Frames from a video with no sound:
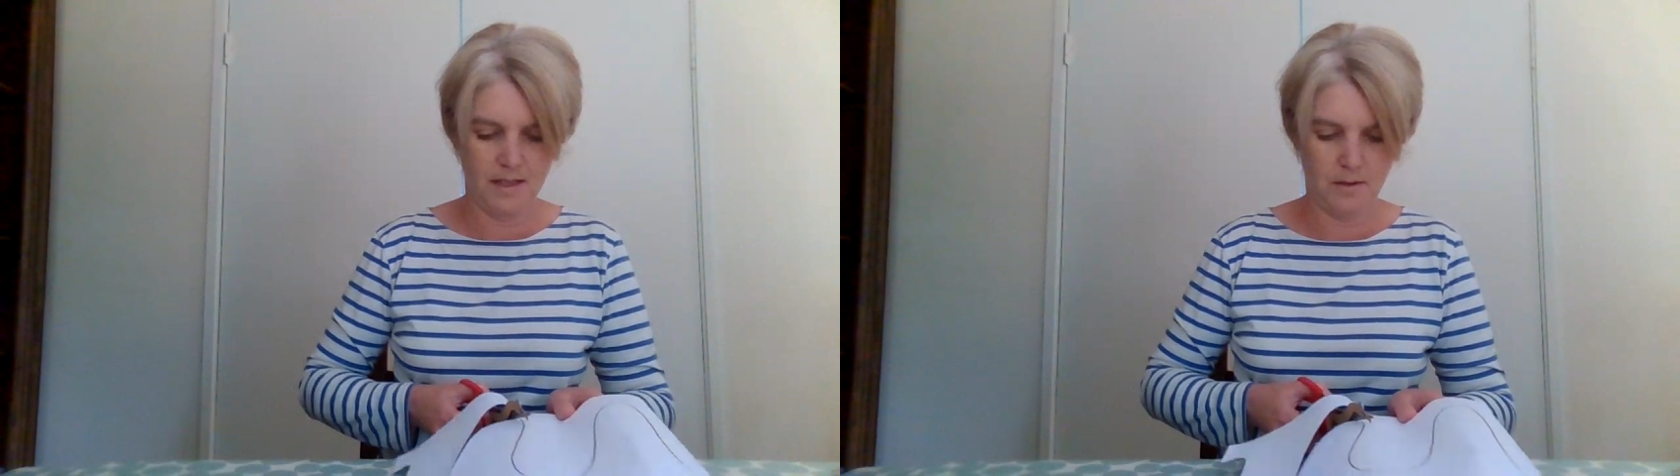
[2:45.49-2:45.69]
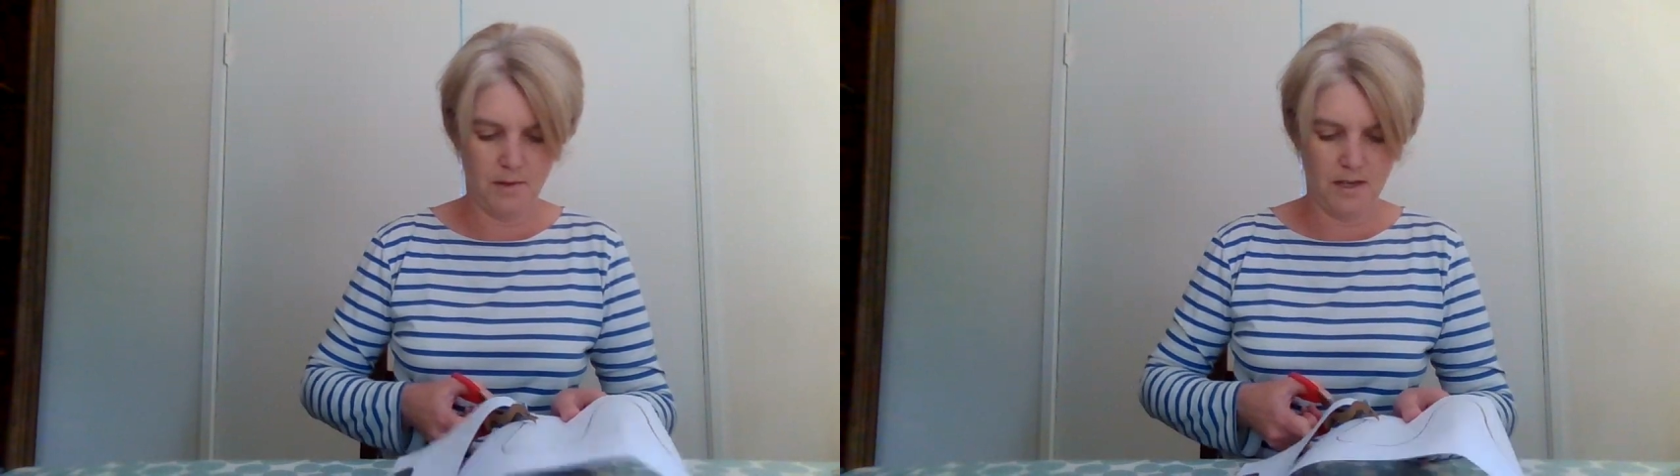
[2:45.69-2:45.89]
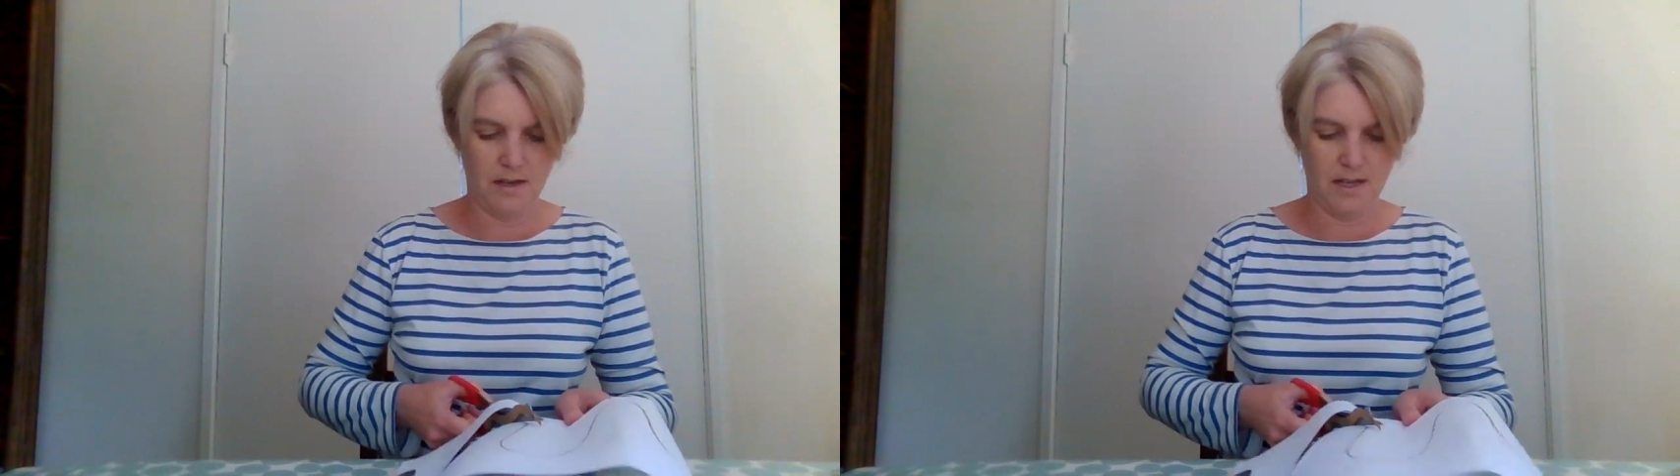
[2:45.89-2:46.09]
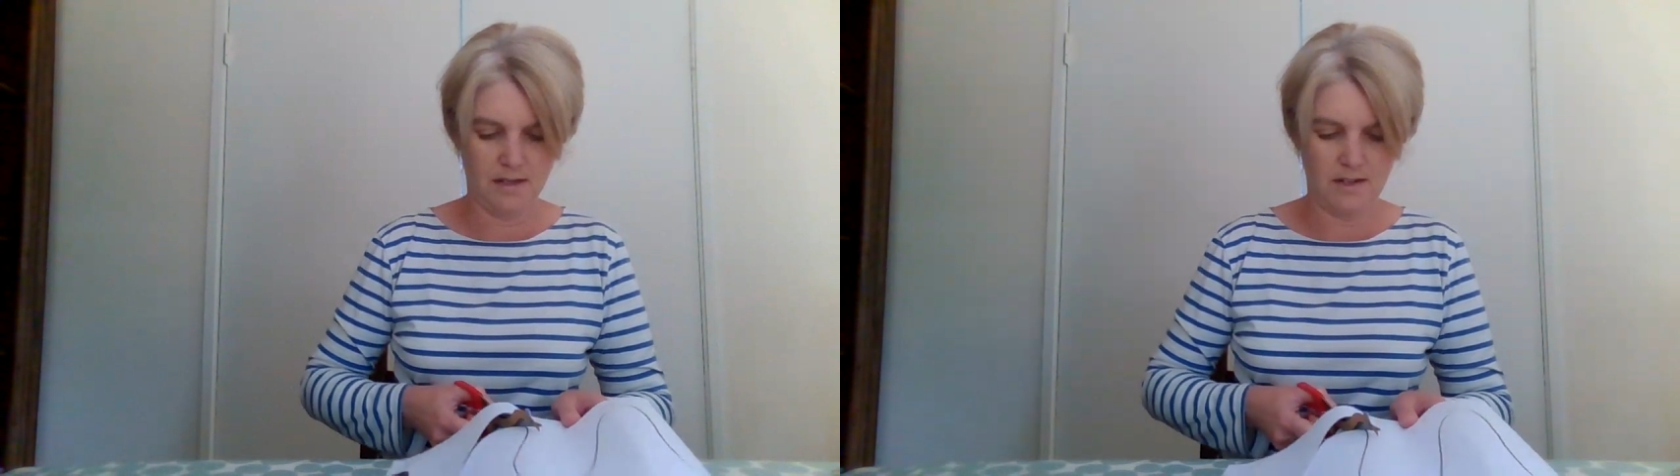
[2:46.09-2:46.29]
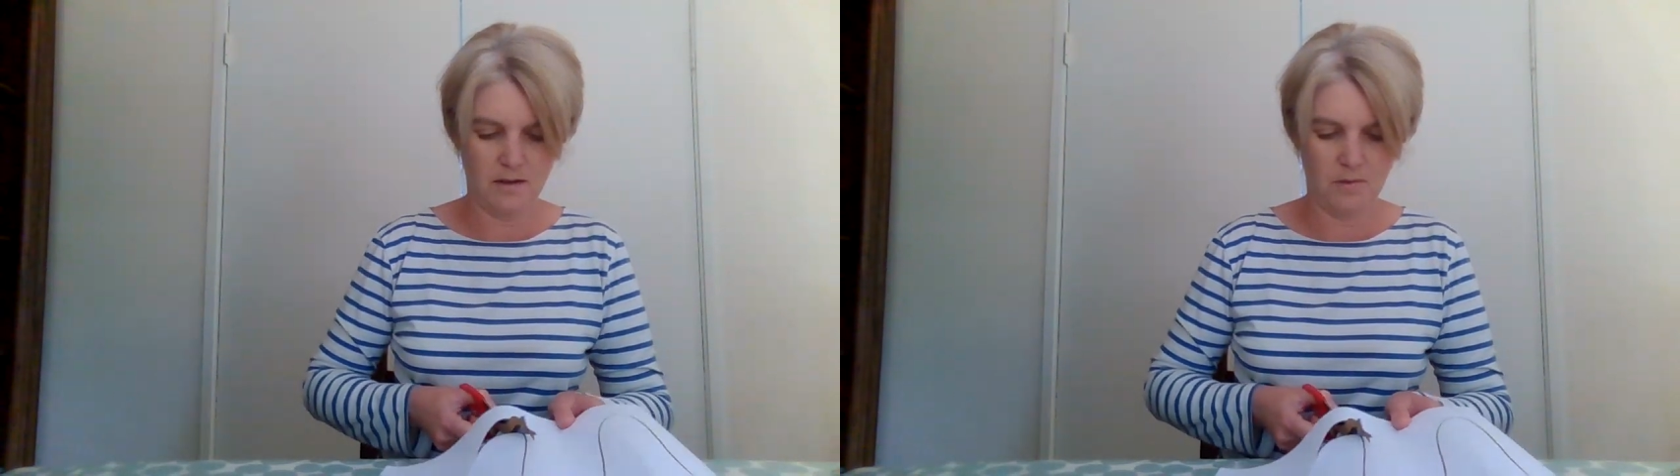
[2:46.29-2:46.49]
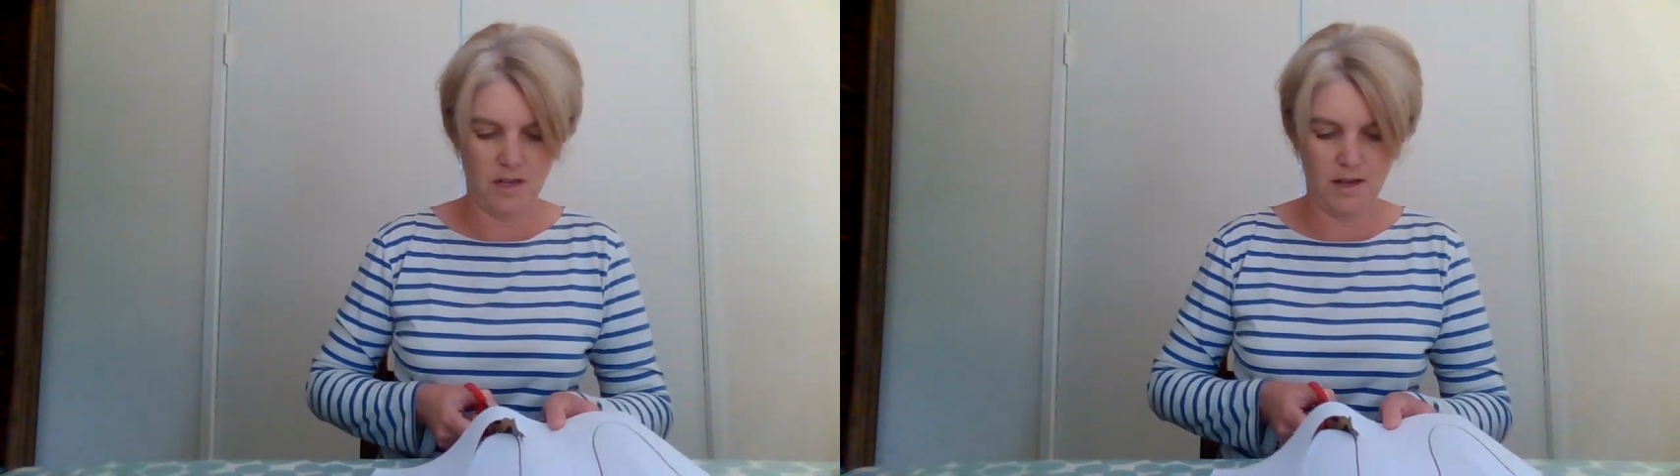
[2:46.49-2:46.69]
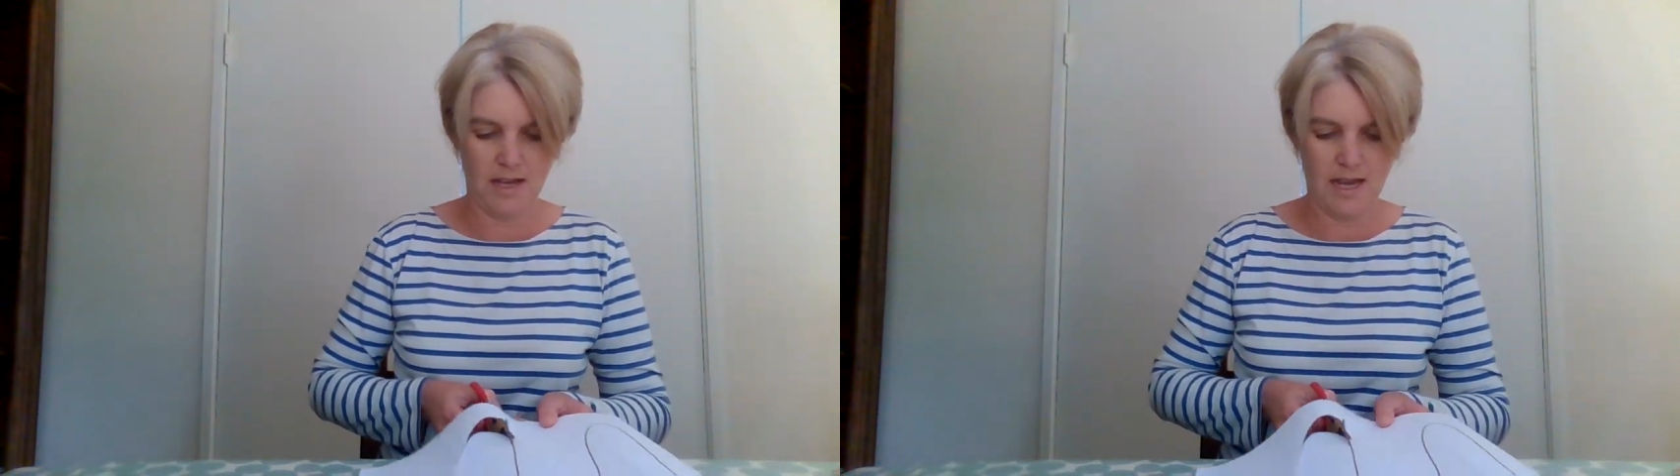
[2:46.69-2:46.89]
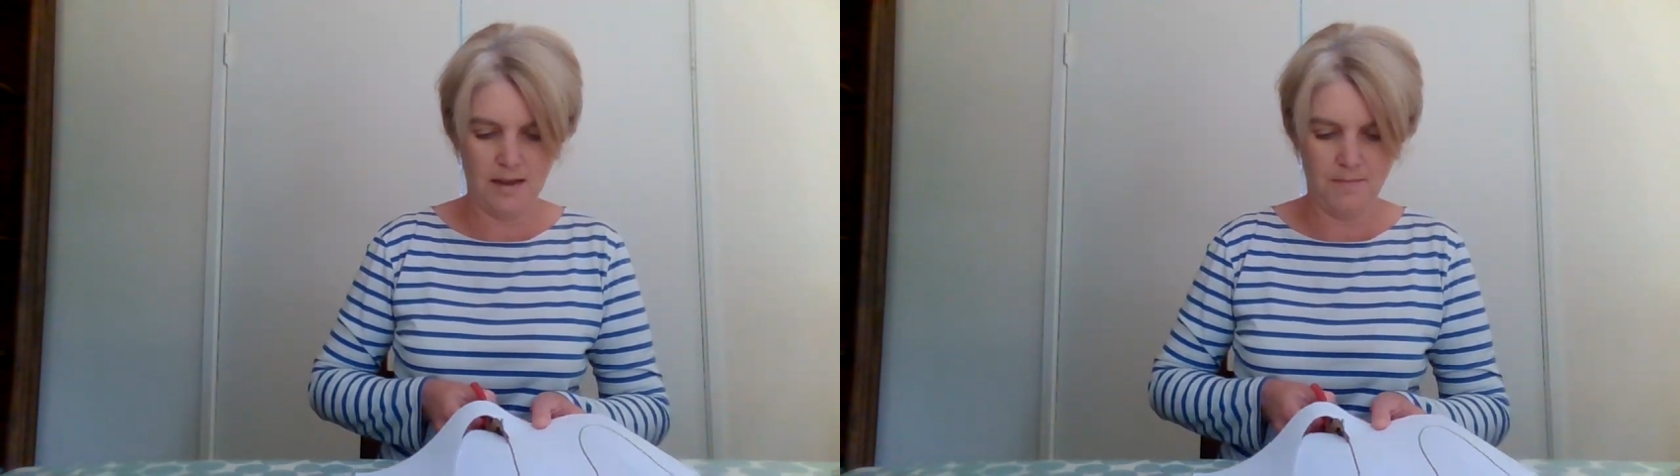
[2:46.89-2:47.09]
There we go. And down we go
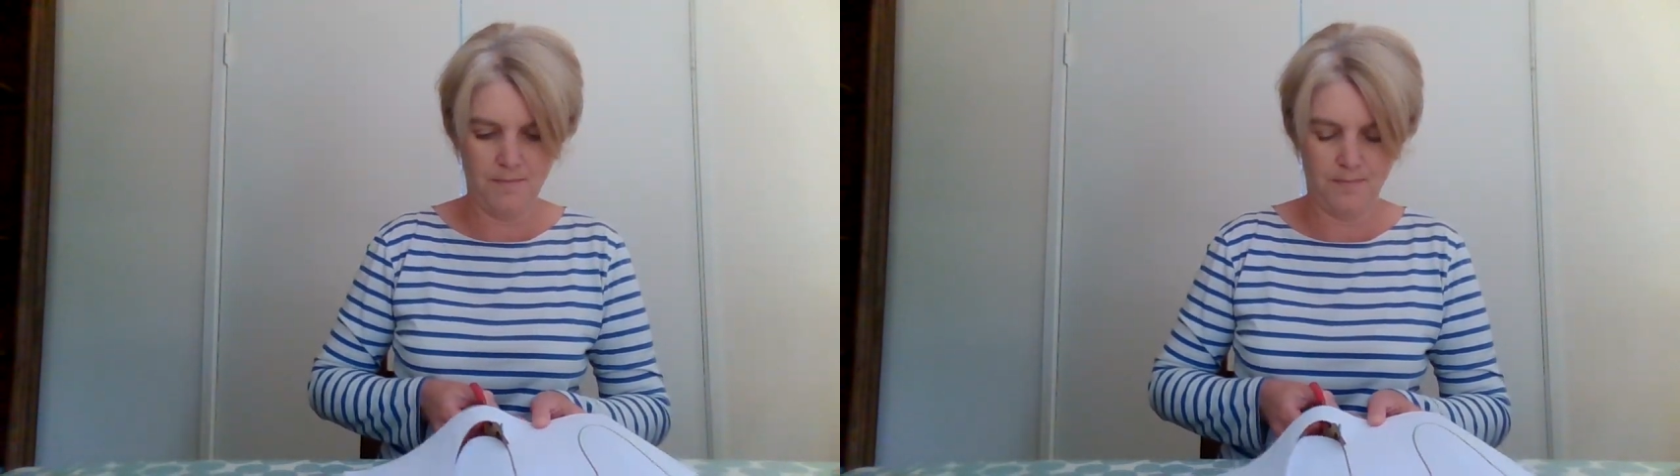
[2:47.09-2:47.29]
again.